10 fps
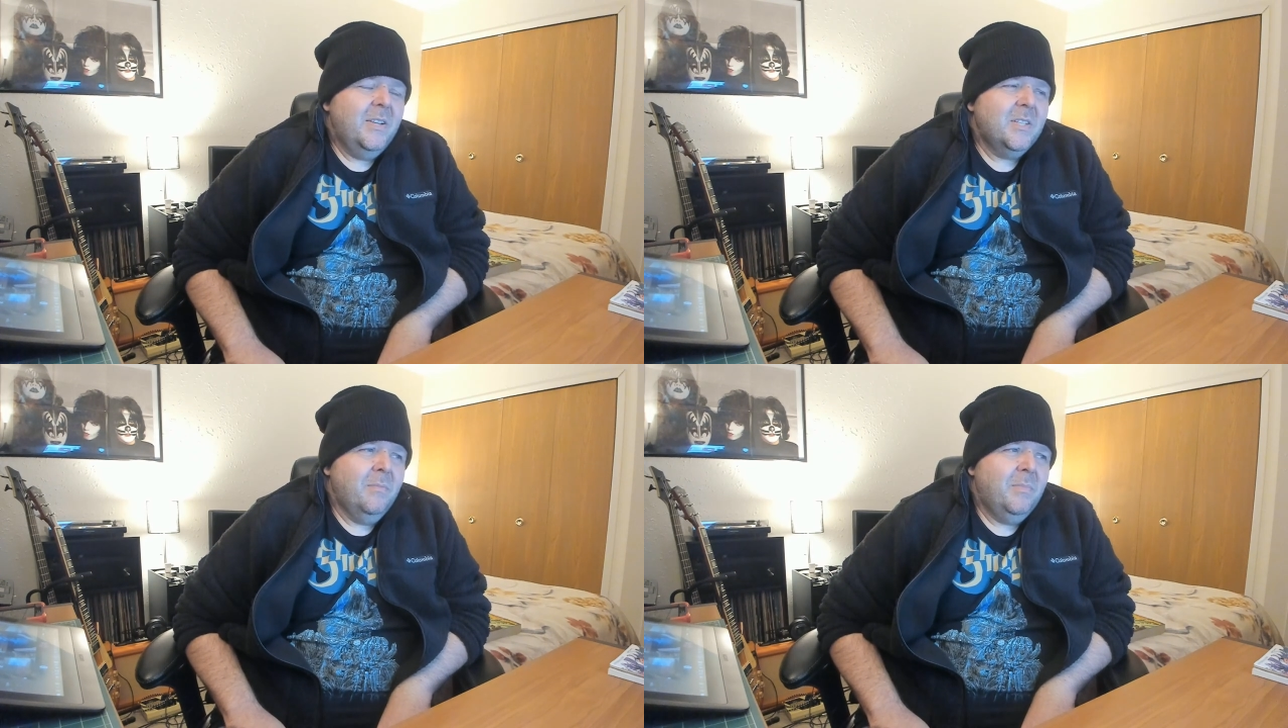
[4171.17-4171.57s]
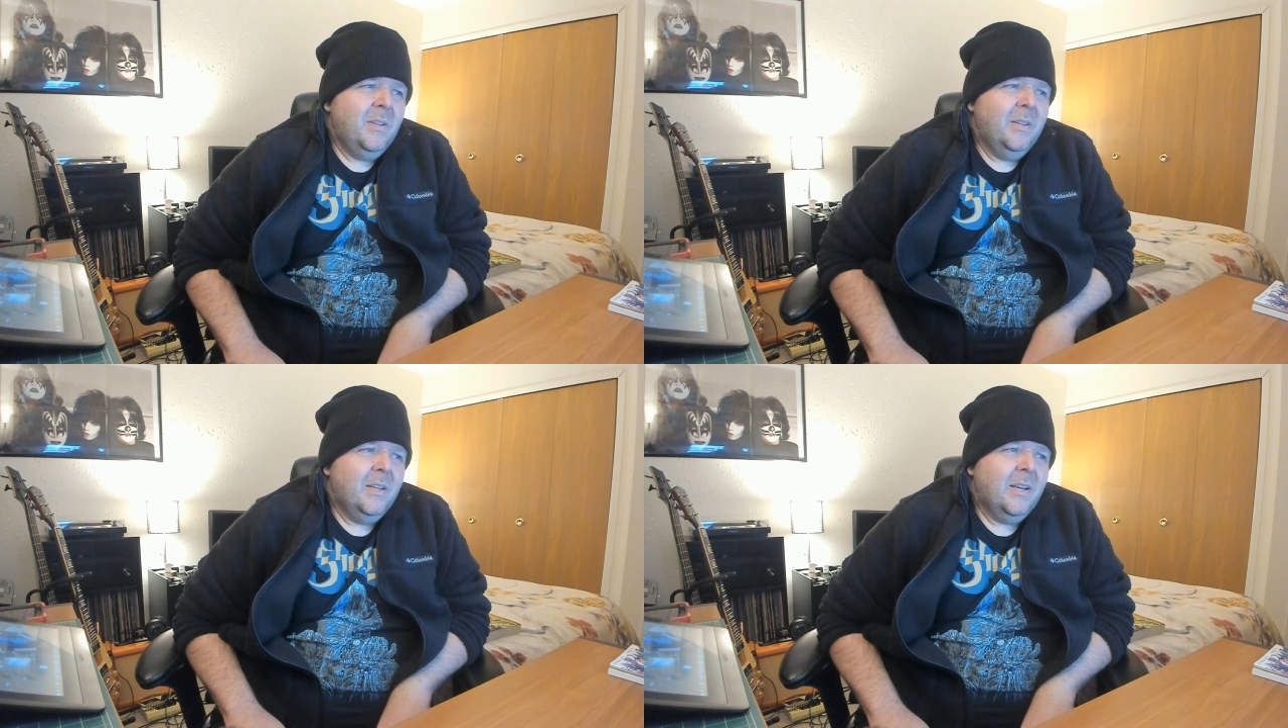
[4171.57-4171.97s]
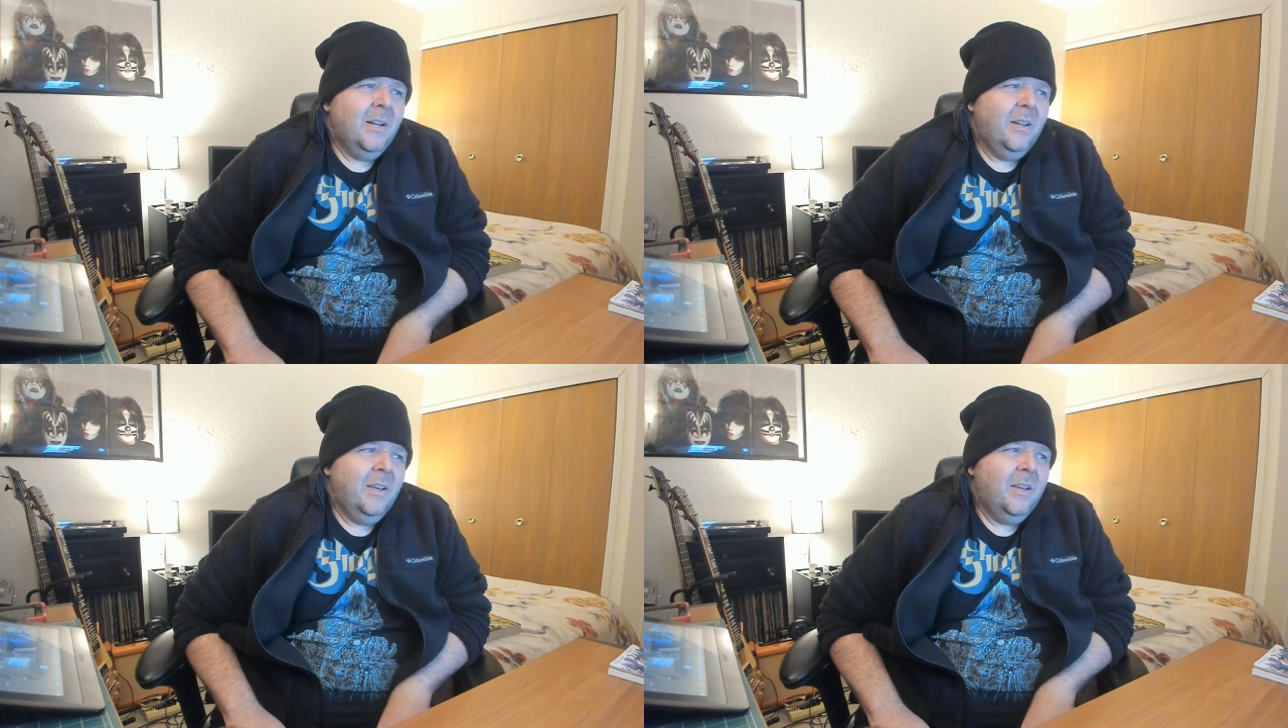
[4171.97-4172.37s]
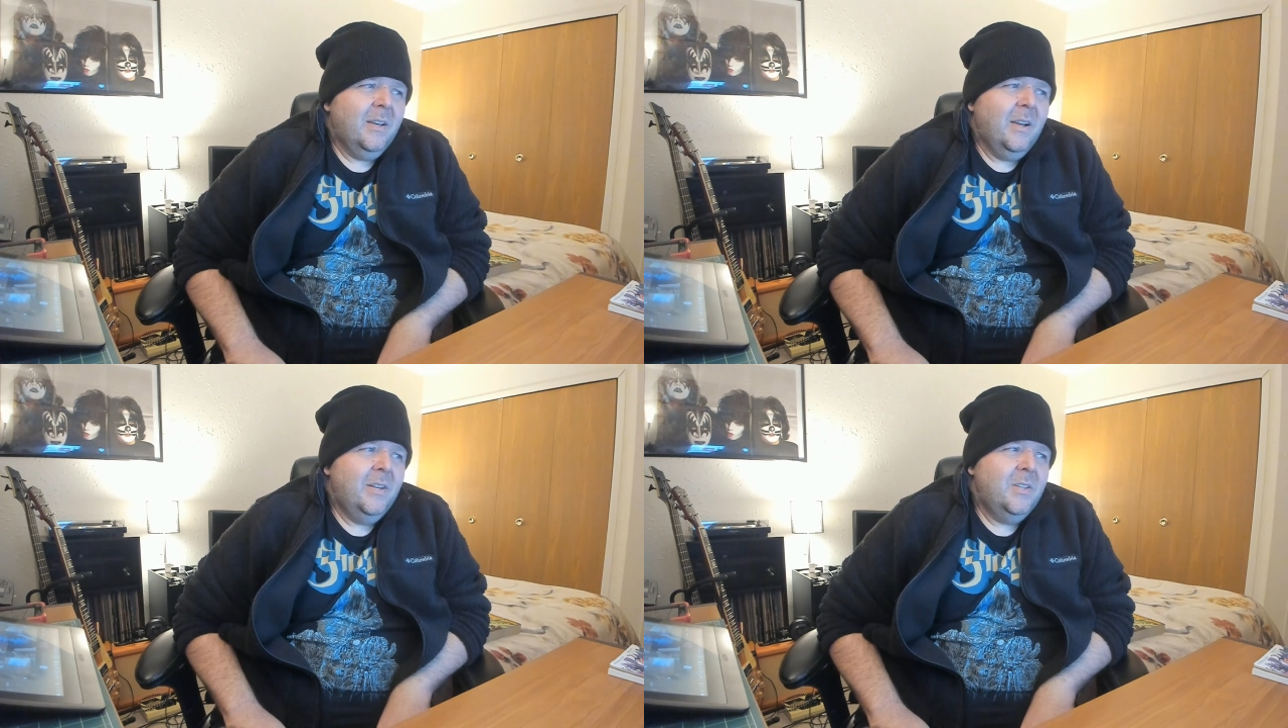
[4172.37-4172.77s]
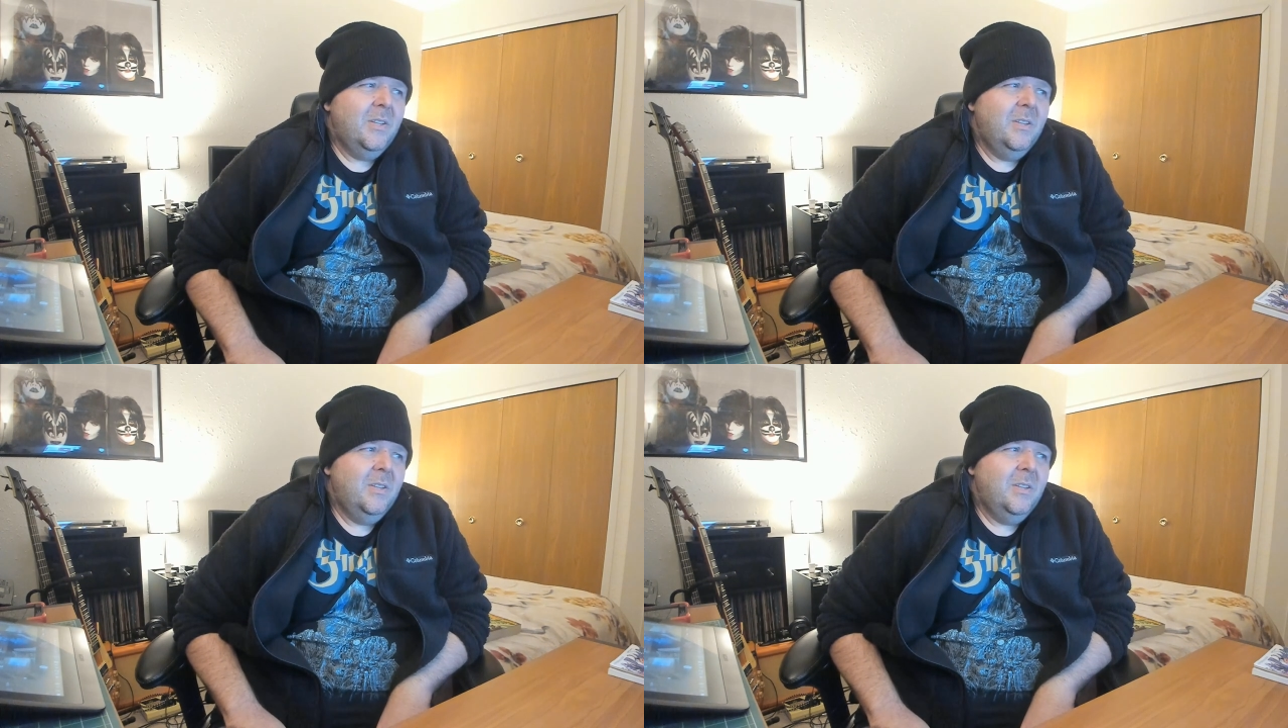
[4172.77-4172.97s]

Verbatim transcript: something that kind of like I